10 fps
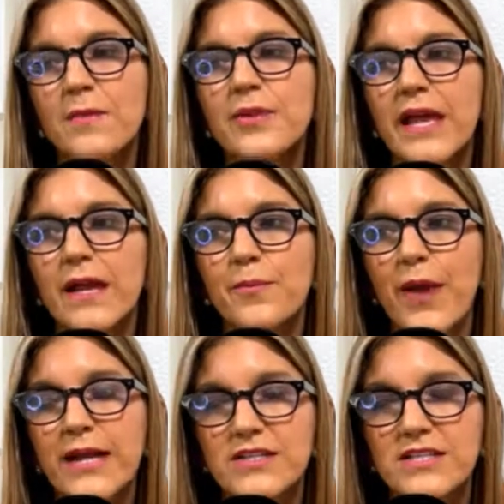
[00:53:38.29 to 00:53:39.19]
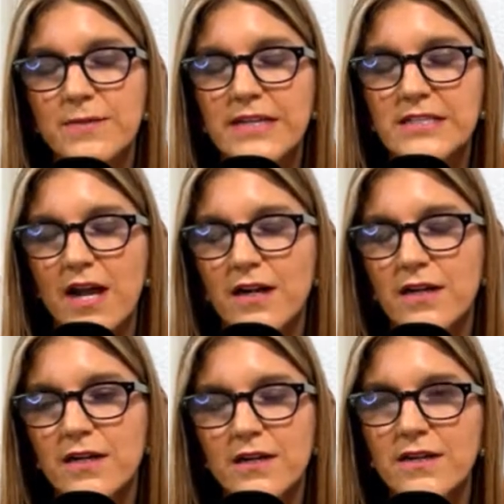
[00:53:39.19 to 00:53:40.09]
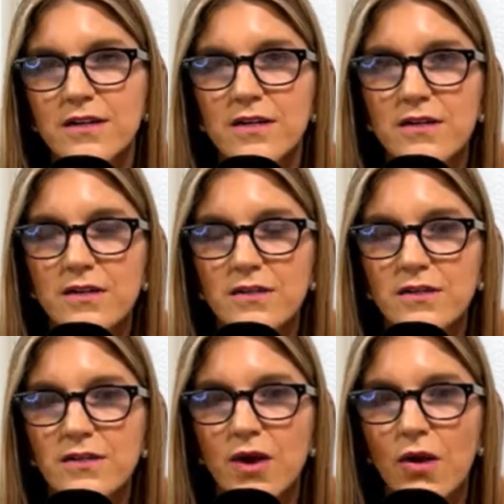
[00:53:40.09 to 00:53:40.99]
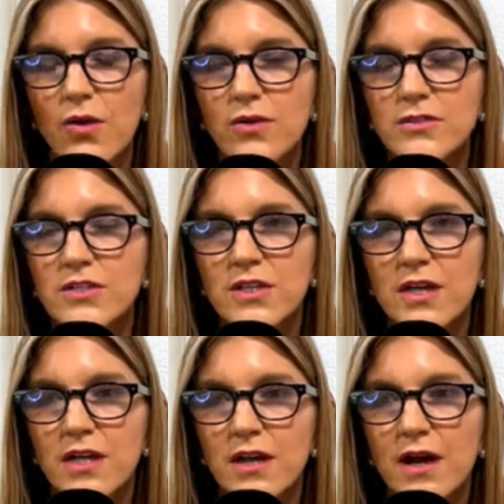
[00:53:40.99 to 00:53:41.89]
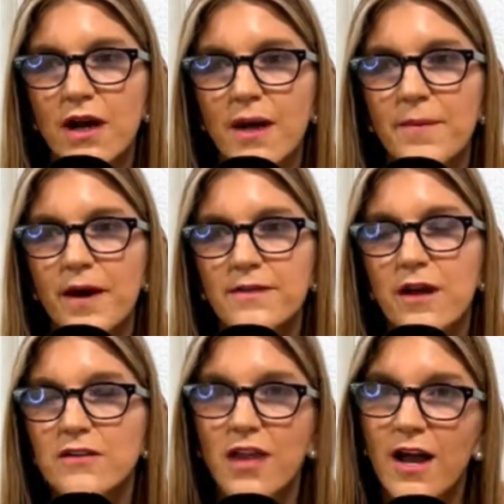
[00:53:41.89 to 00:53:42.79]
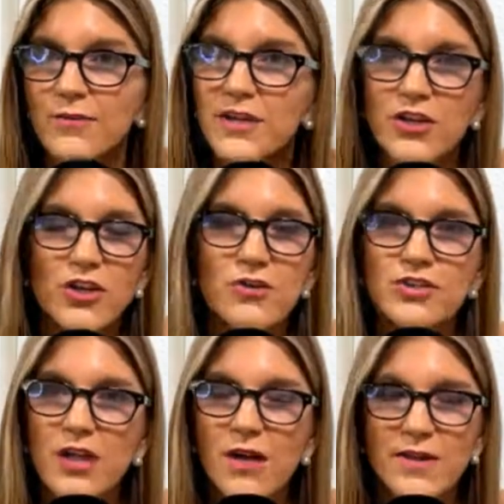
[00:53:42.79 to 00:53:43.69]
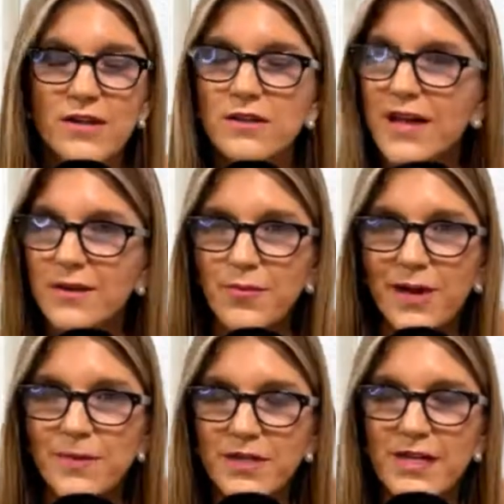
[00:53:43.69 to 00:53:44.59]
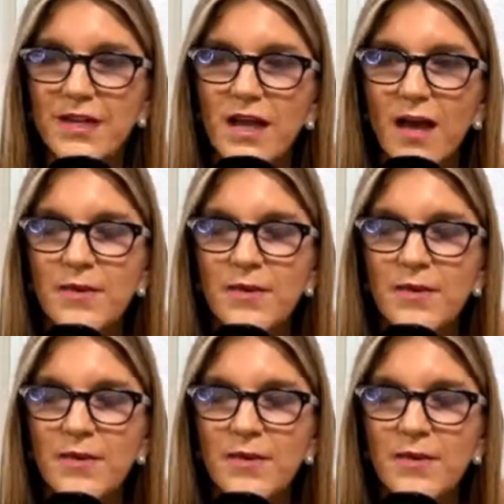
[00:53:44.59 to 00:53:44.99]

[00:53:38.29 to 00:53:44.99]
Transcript: Practicing my soccer goals on our lawn. We had a huge lawn. We had a lot of property.